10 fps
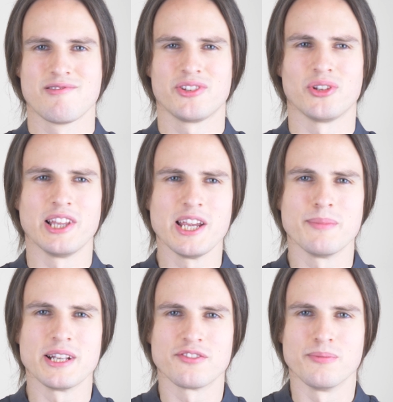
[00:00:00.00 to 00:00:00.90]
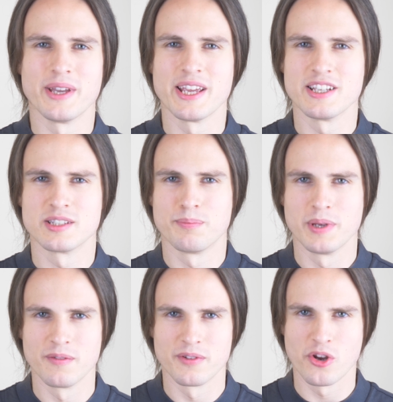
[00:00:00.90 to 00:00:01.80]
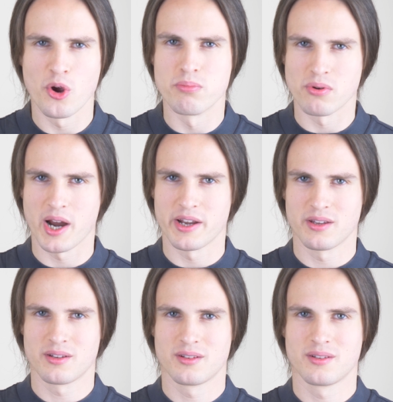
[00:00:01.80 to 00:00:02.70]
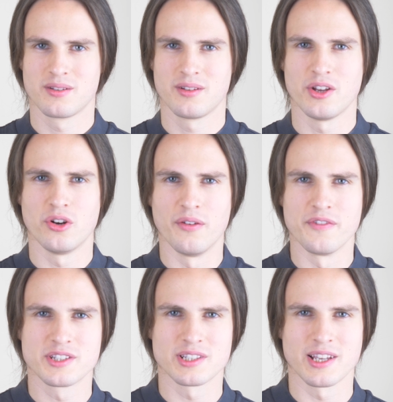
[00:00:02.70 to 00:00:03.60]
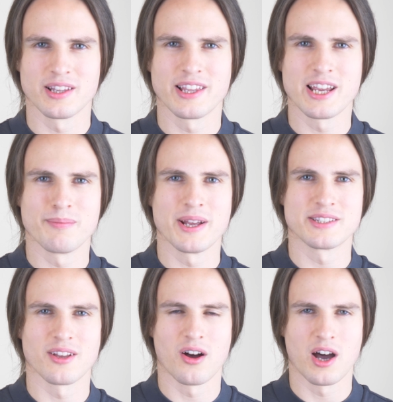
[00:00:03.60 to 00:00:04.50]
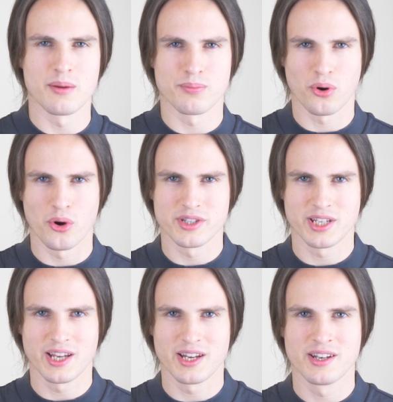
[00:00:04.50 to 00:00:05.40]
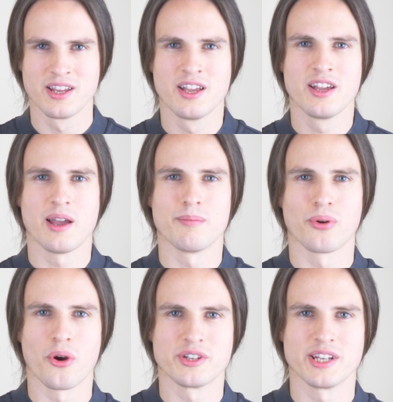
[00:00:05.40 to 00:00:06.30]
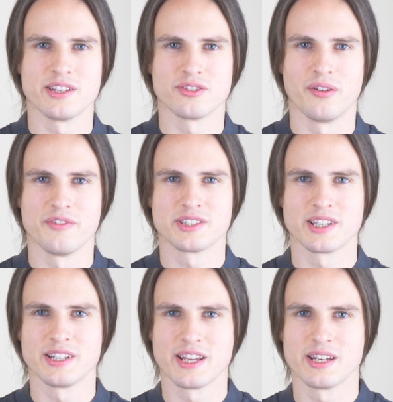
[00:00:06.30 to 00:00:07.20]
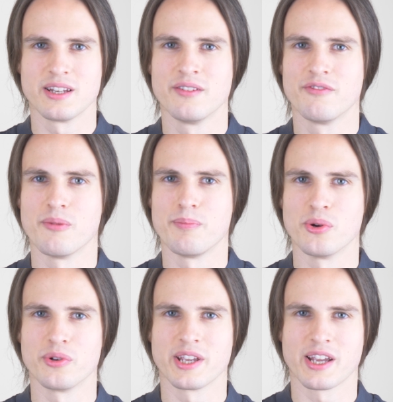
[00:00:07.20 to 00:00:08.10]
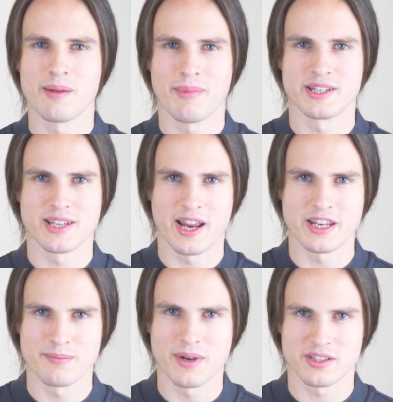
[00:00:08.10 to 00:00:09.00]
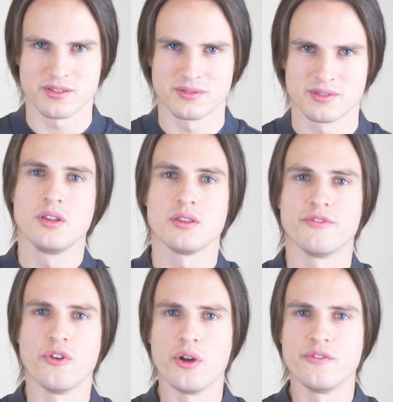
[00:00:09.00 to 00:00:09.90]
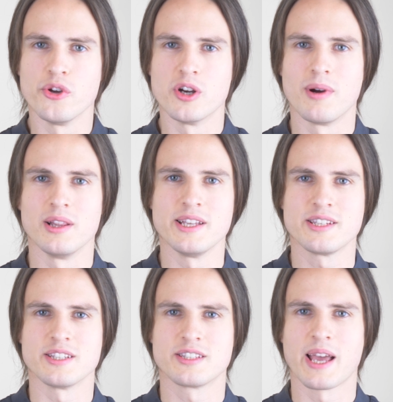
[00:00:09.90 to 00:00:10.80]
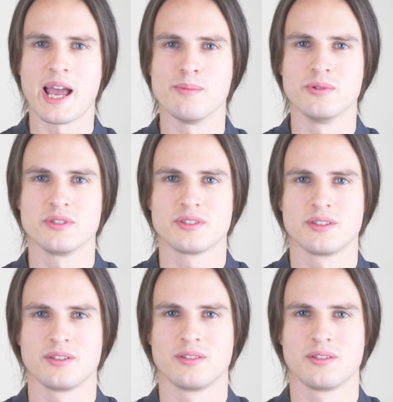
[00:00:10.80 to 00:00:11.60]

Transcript: So lean meats for me is a bit of a no-brainer. And obviously lean meats are high in protein and protein is obviously needed for building and maintaining muscle. The third food on my list is tables.